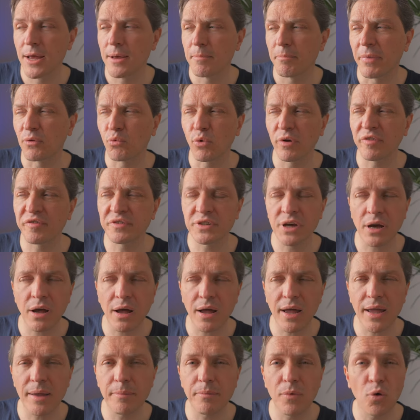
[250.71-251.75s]
But with
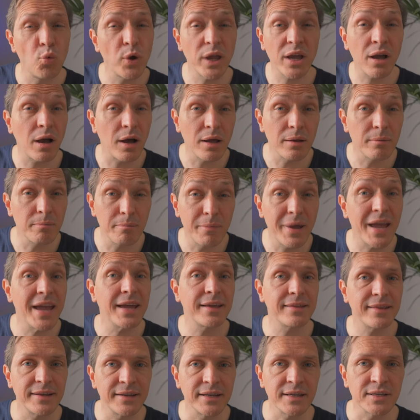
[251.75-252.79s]
time, we can't make
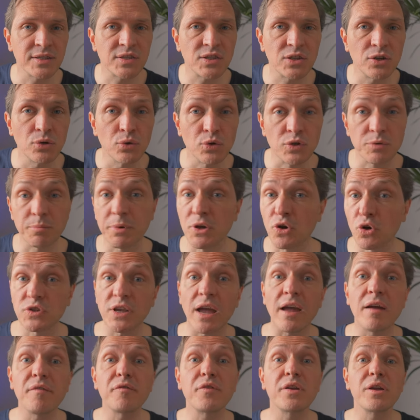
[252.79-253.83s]
that excuse because
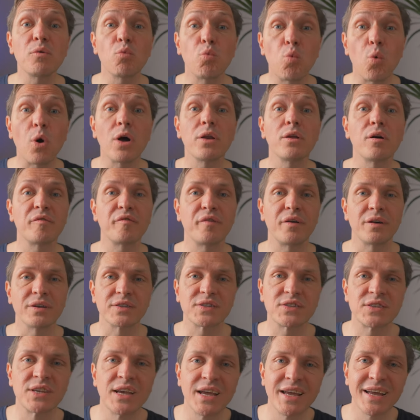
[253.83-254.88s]
every one of
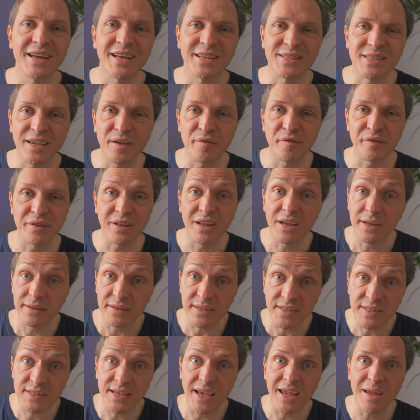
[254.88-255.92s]
us is given
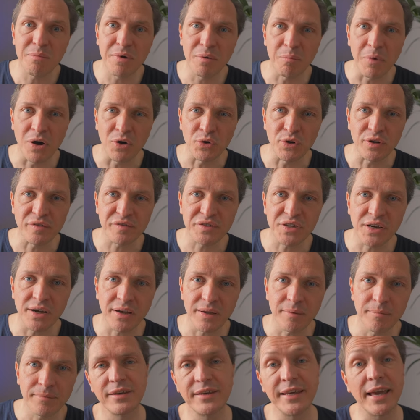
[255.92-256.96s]
the same amount of
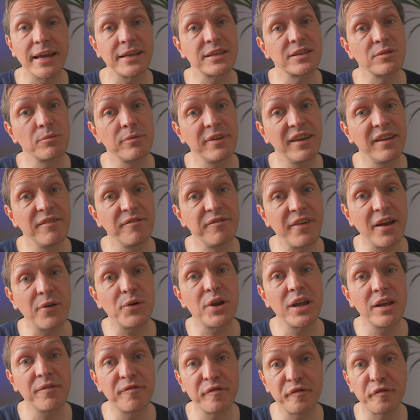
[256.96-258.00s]
time. Yet we
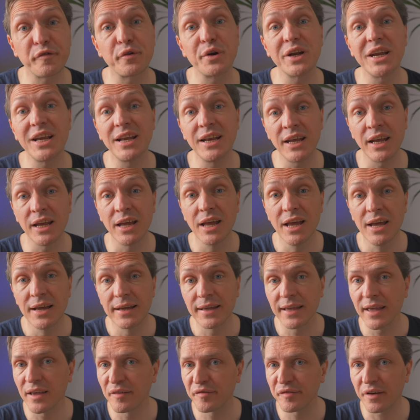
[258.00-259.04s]
very freely
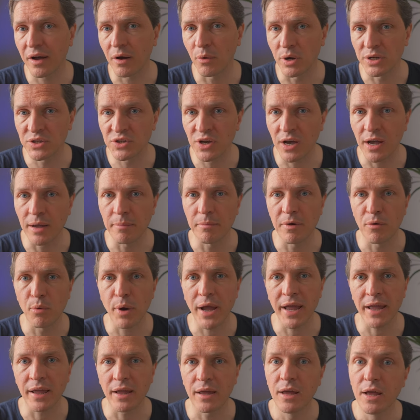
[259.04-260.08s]
give our time
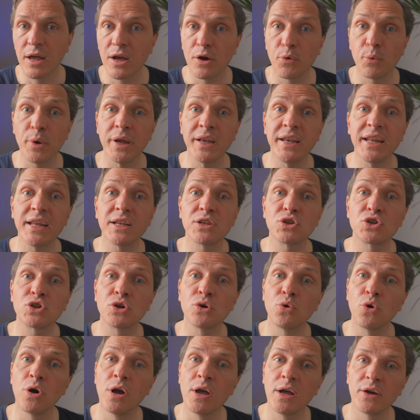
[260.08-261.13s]
away. We need
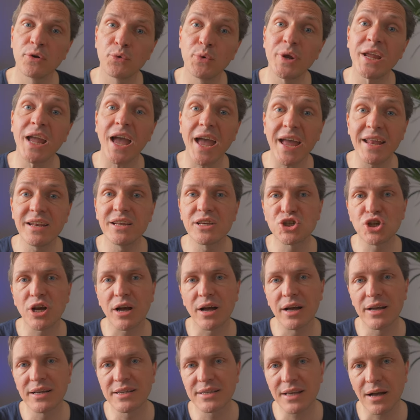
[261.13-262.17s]
to re
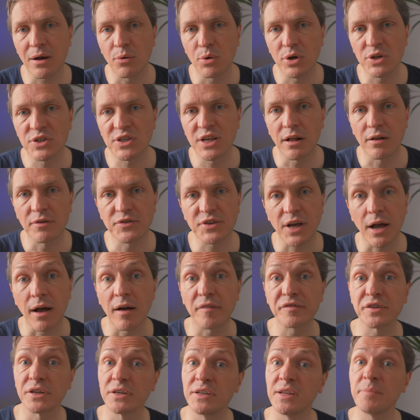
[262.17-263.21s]
energize ourselves
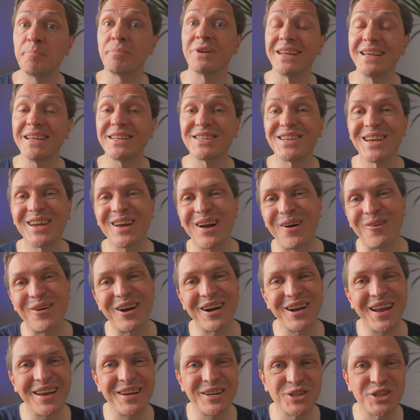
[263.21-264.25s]
after depleting our
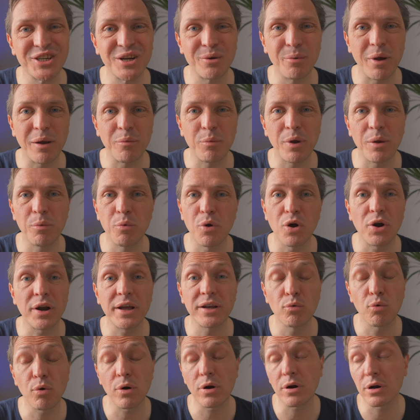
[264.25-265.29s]
energy when we were
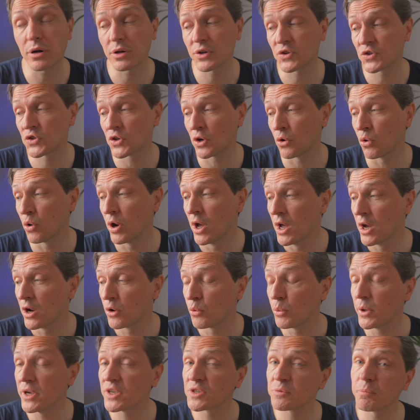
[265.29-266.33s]
at work, so
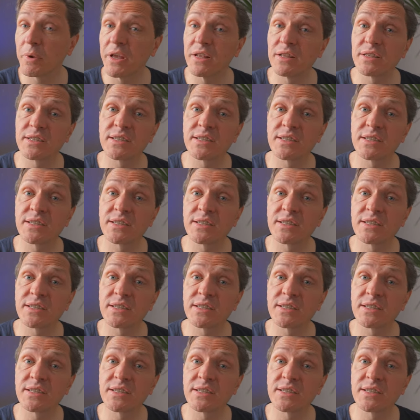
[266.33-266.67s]
we spend